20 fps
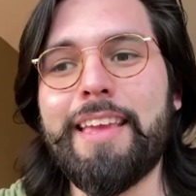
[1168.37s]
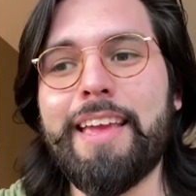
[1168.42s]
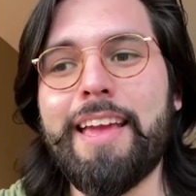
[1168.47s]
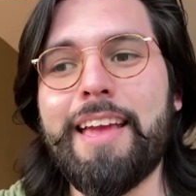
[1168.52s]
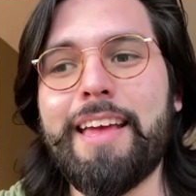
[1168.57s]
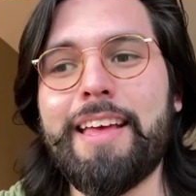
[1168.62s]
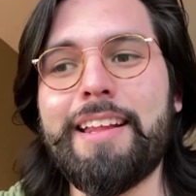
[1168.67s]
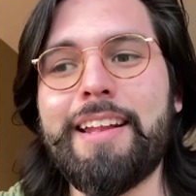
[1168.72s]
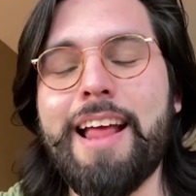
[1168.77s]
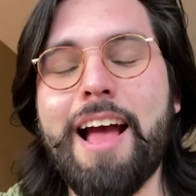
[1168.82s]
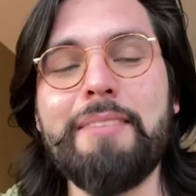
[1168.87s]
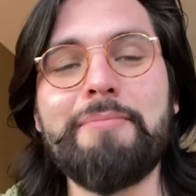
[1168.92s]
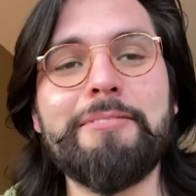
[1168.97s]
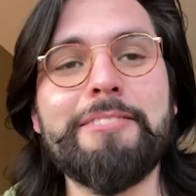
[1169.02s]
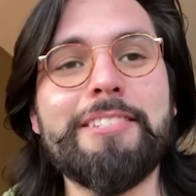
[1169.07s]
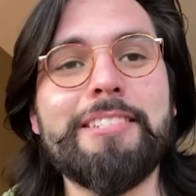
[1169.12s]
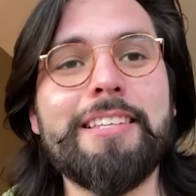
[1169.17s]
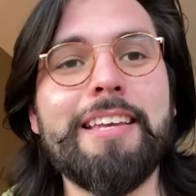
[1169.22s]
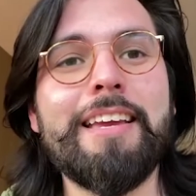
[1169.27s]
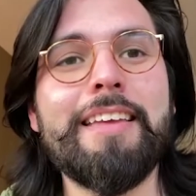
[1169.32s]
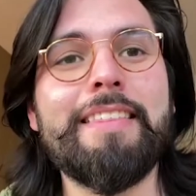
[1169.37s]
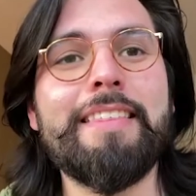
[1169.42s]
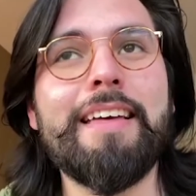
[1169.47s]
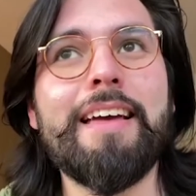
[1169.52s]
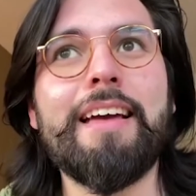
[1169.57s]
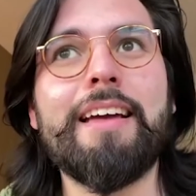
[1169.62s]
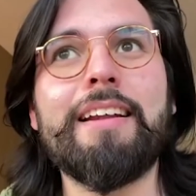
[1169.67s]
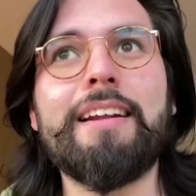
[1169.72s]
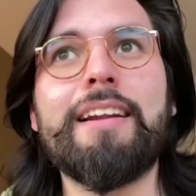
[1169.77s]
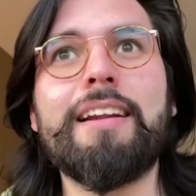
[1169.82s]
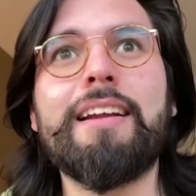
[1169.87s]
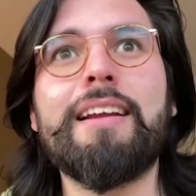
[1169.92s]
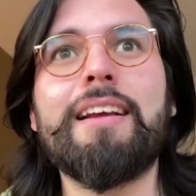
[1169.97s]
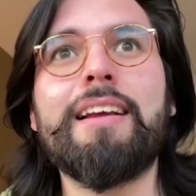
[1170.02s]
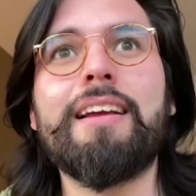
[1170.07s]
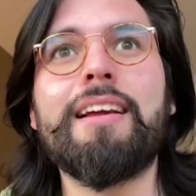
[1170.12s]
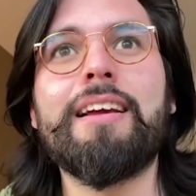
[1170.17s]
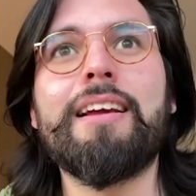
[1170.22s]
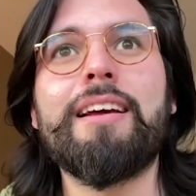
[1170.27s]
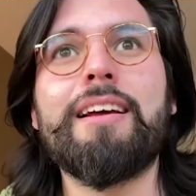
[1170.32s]
and I must say that
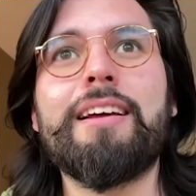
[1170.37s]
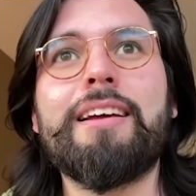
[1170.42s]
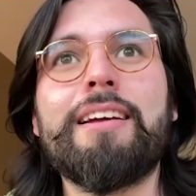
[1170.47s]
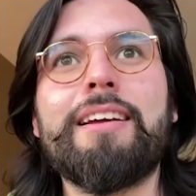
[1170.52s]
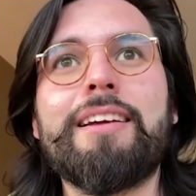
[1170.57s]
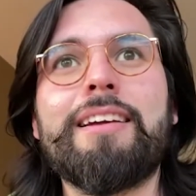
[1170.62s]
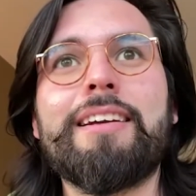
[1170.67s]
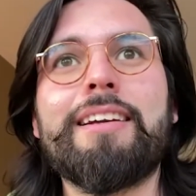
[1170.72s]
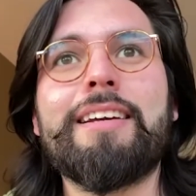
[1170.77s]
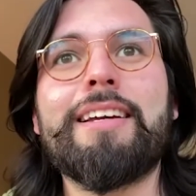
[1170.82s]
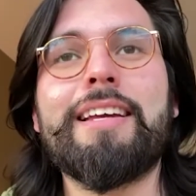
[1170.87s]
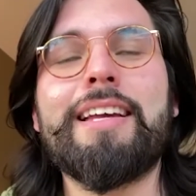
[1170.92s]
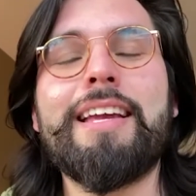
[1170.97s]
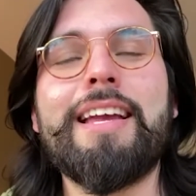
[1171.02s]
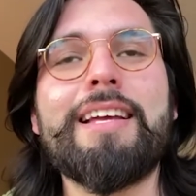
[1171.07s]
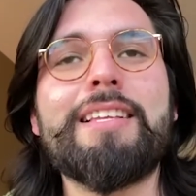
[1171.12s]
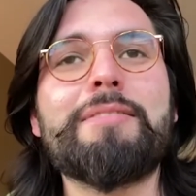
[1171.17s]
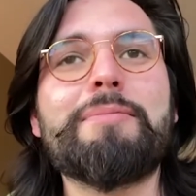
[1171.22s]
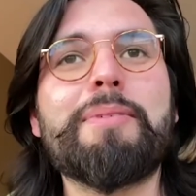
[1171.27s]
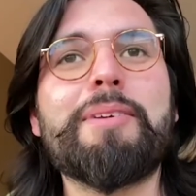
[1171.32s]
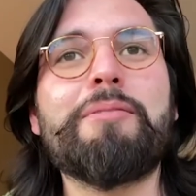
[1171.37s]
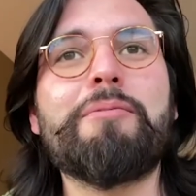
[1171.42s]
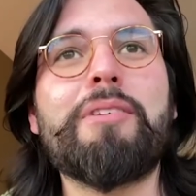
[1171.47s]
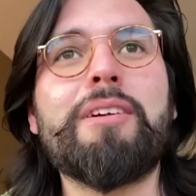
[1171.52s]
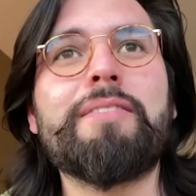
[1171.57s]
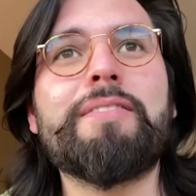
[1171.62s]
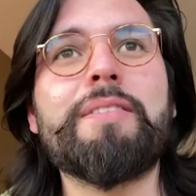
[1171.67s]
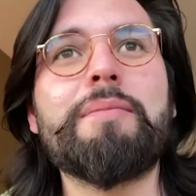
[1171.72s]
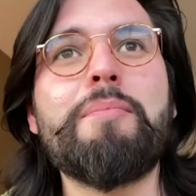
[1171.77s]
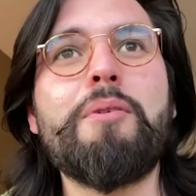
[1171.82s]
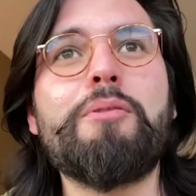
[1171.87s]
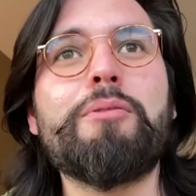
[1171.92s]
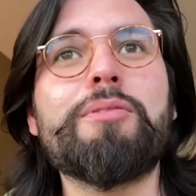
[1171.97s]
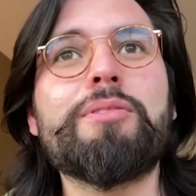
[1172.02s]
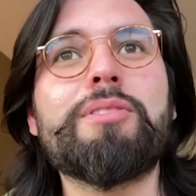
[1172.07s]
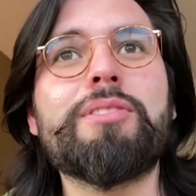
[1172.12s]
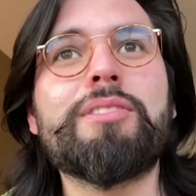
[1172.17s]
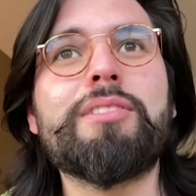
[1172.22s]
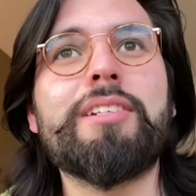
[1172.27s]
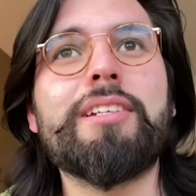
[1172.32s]
he has been one of the
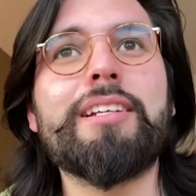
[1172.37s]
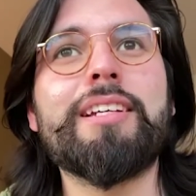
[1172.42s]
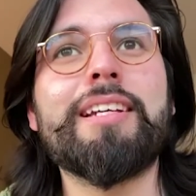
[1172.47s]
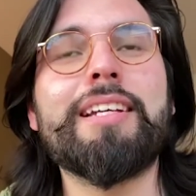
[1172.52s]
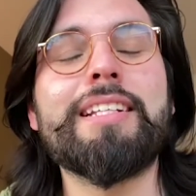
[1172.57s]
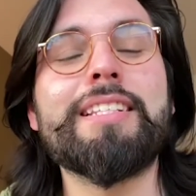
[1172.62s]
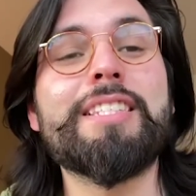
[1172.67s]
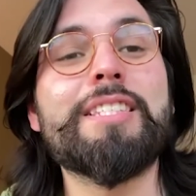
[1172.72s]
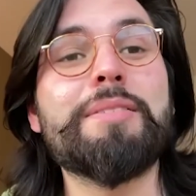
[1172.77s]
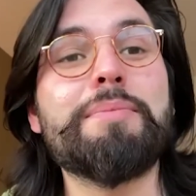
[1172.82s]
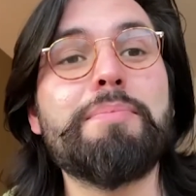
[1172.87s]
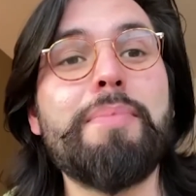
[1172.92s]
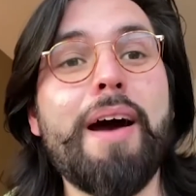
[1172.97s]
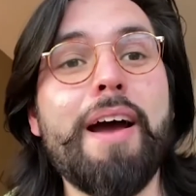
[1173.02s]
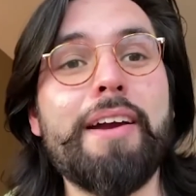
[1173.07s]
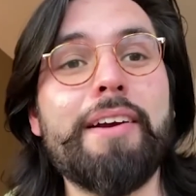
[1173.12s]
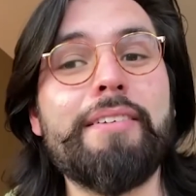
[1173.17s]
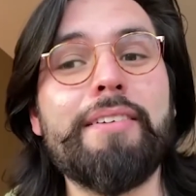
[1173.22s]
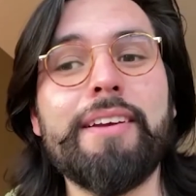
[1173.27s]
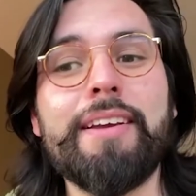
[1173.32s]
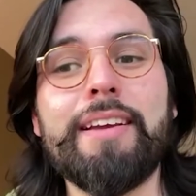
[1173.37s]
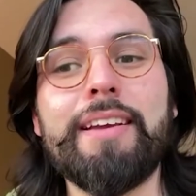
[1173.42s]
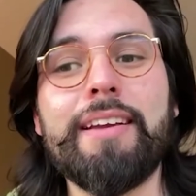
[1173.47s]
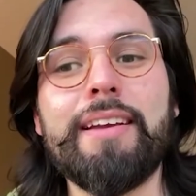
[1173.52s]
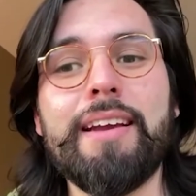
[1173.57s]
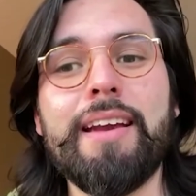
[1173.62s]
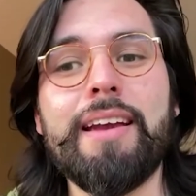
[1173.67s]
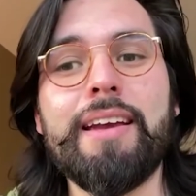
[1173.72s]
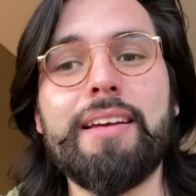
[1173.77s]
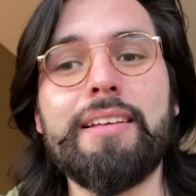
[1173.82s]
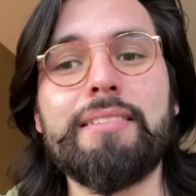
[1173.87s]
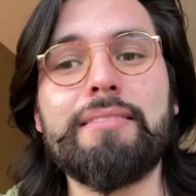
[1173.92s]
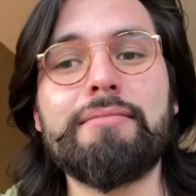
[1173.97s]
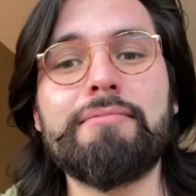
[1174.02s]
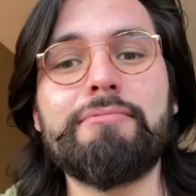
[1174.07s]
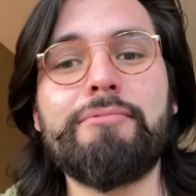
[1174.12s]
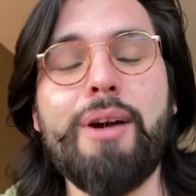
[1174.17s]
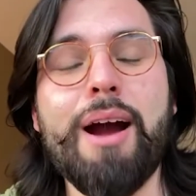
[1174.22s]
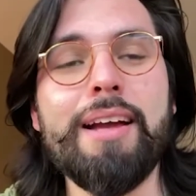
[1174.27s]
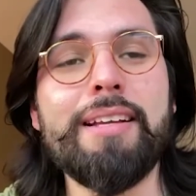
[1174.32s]
most inspiring and
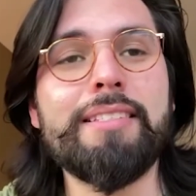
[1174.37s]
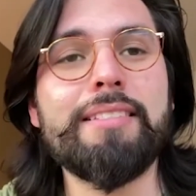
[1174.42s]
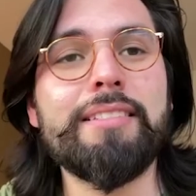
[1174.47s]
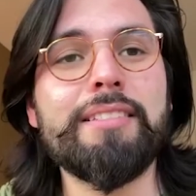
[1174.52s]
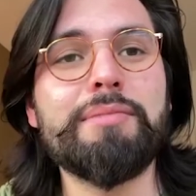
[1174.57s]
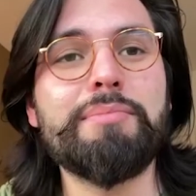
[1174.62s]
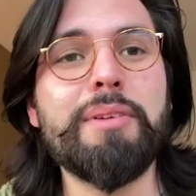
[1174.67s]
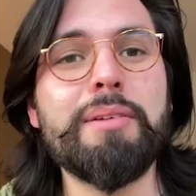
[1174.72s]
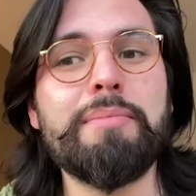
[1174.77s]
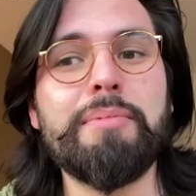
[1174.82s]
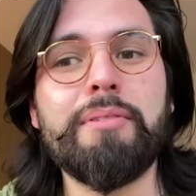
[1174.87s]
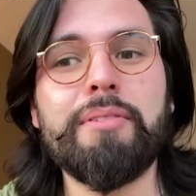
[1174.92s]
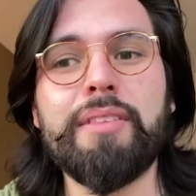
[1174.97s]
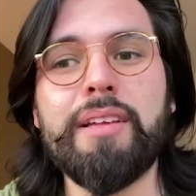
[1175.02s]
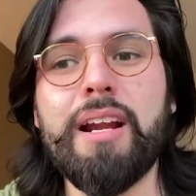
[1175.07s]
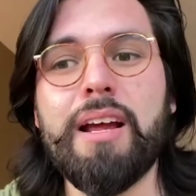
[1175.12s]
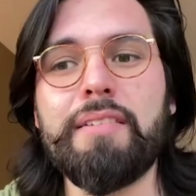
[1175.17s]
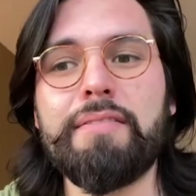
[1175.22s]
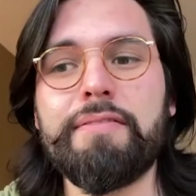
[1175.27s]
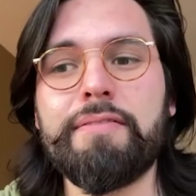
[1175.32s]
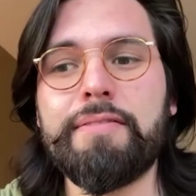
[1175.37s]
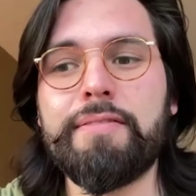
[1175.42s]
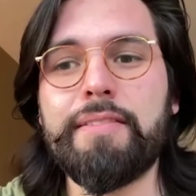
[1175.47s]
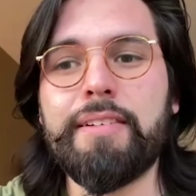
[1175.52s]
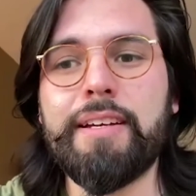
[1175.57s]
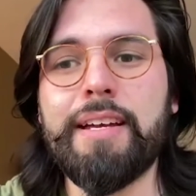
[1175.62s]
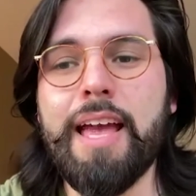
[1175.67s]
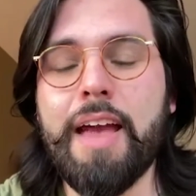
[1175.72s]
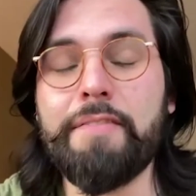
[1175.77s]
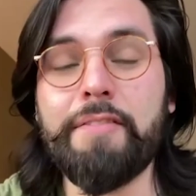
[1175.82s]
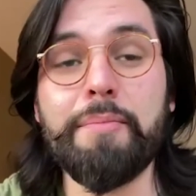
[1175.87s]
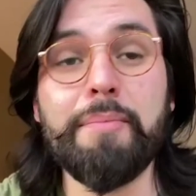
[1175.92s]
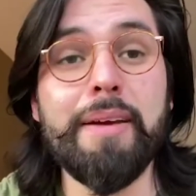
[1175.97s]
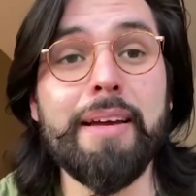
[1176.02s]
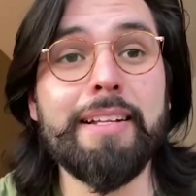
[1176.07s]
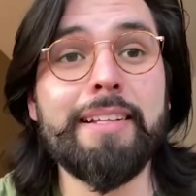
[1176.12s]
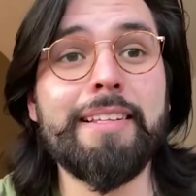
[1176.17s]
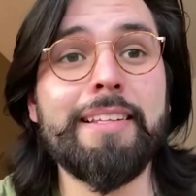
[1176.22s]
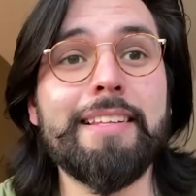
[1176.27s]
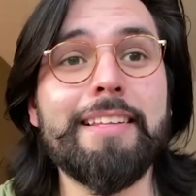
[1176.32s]
wisest people that I've ever
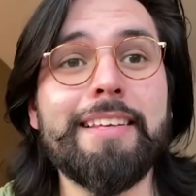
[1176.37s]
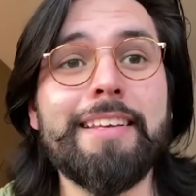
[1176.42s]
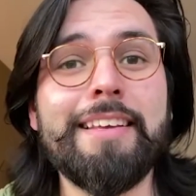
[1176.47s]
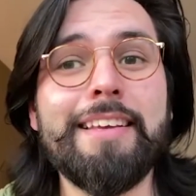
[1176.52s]
met.